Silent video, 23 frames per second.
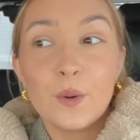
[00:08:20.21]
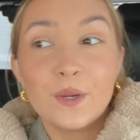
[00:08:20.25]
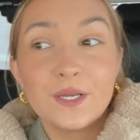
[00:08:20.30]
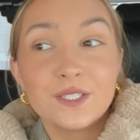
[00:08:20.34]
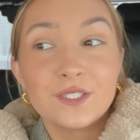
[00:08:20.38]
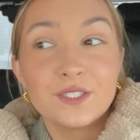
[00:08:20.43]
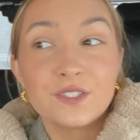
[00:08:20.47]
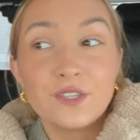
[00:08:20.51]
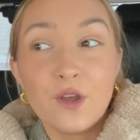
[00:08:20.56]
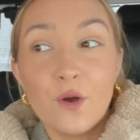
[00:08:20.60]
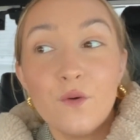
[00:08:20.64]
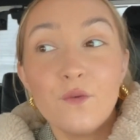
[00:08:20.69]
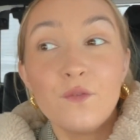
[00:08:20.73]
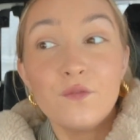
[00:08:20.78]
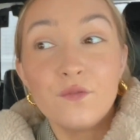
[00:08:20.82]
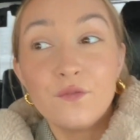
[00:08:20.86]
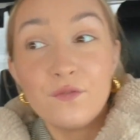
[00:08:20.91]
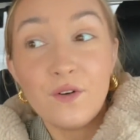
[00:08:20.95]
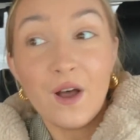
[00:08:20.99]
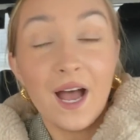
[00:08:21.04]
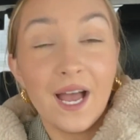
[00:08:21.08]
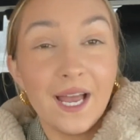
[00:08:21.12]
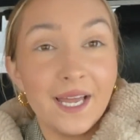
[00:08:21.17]
it's so
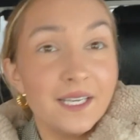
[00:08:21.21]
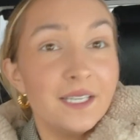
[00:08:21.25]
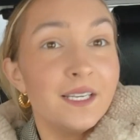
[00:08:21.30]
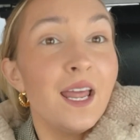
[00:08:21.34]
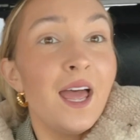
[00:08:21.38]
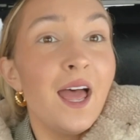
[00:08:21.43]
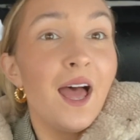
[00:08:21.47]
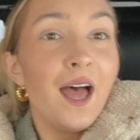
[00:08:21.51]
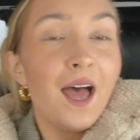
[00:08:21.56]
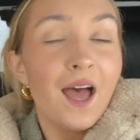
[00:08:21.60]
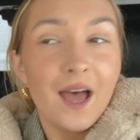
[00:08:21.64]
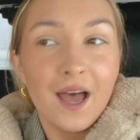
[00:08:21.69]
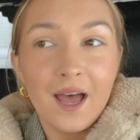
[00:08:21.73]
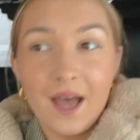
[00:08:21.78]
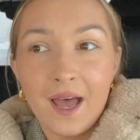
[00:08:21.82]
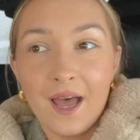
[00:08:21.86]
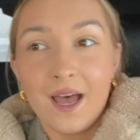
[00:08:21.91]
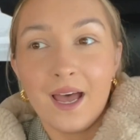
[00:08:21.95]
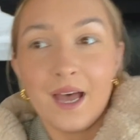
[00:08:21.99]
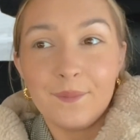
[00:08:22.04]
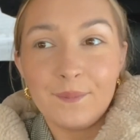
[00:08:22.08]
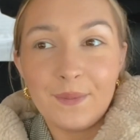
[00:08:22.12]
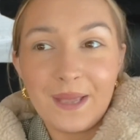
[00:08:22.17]
fun.
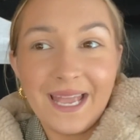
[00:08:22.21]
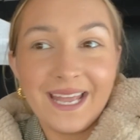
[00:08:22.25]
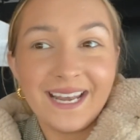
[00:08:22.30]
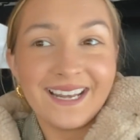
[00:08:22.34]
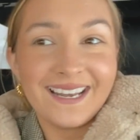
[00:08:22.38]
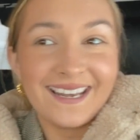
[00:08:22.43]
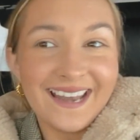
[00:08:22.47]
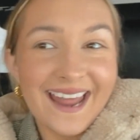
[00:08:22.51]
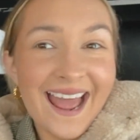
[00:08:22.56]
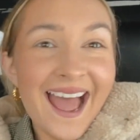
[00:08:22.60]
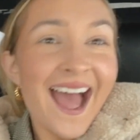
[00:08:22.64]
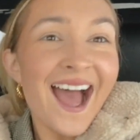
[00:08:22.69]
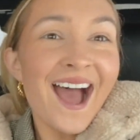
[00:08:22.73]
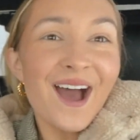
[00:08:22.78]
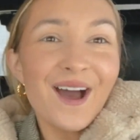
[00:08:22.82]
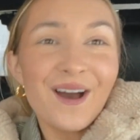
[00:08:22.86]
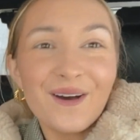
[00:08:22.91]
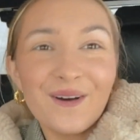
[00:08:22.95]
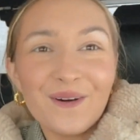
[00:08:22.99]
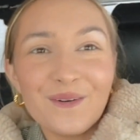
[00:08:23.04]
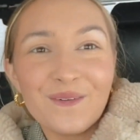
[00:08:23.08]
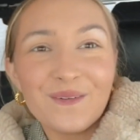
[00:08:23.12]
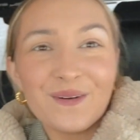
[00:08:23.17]
Um, and
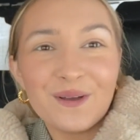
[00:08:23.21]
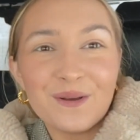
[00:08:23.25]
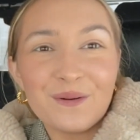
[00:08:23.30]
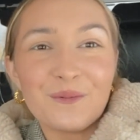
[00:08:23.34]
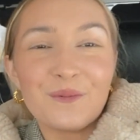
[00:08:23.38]
now